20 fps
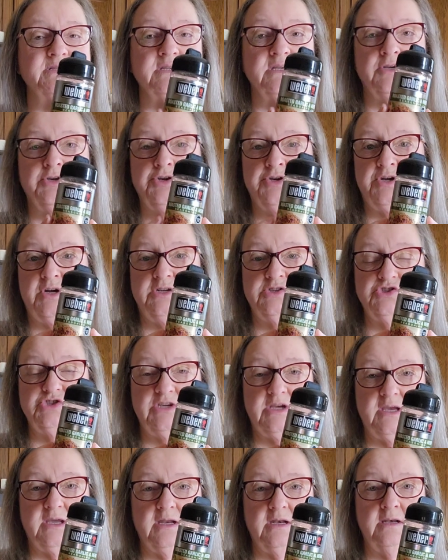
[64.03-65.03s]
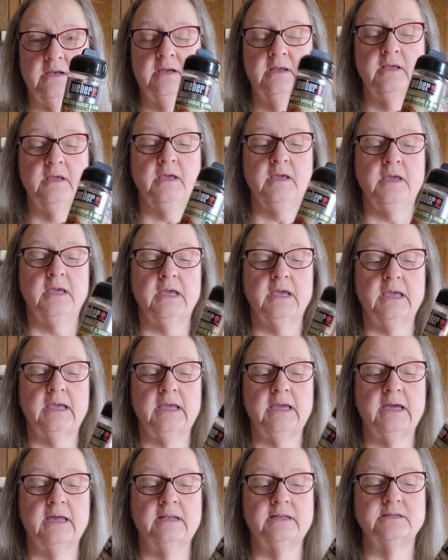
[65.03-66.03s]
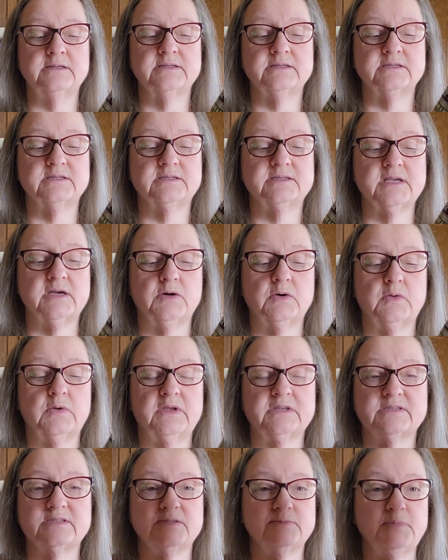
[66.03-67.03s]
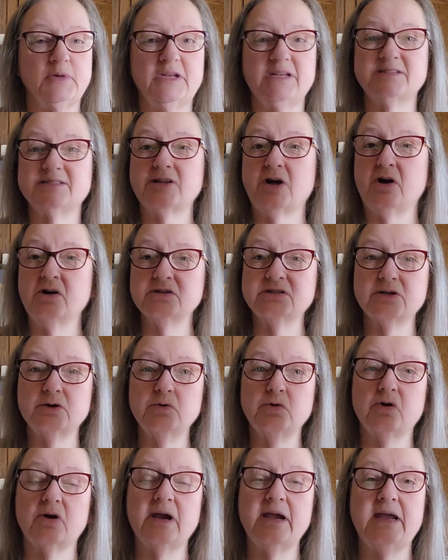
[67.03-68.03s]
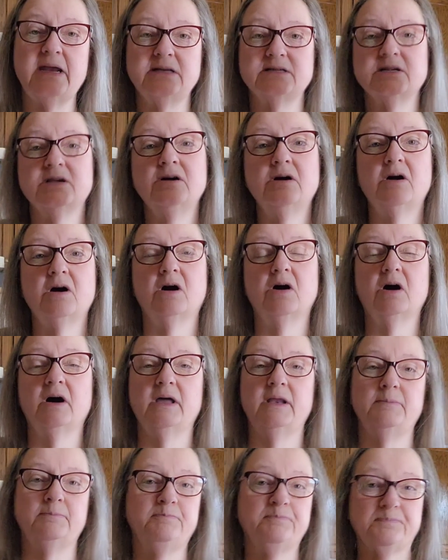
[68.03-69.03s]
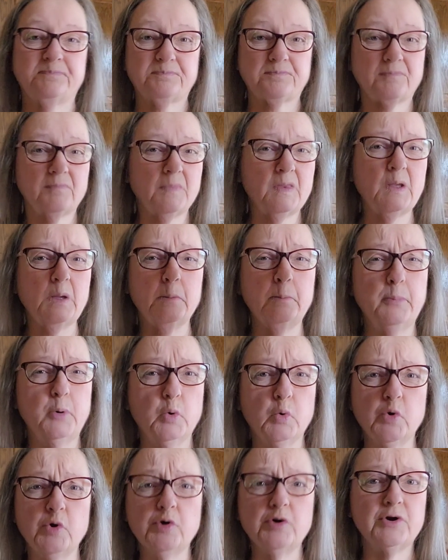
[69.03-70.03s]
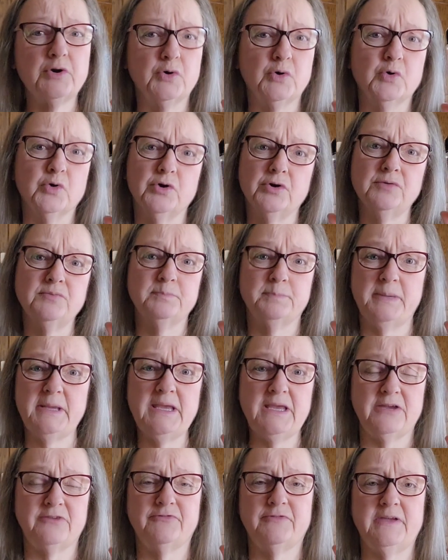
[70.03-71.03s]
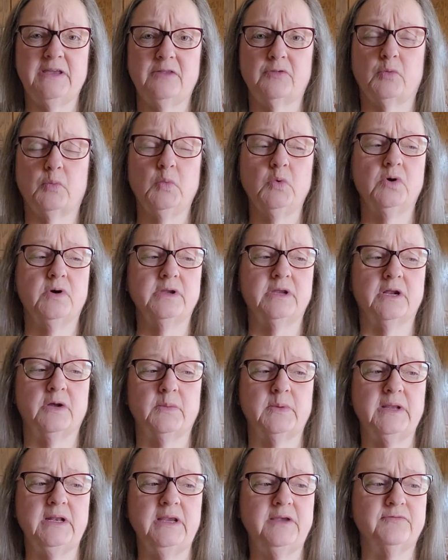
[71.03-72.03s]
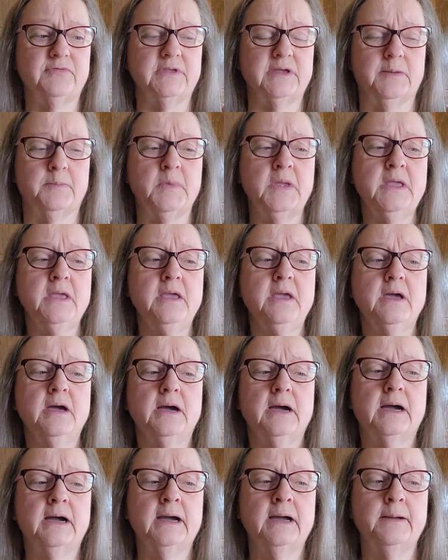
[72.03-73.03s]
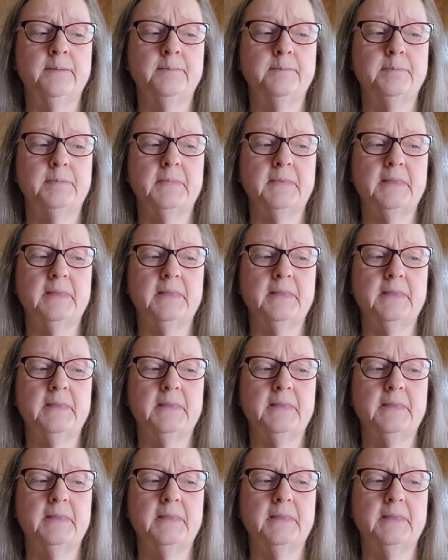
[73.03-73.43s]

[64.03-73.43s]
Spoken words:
it good on chicken. And so it's also great on pork or beef, either one, any of them. I'm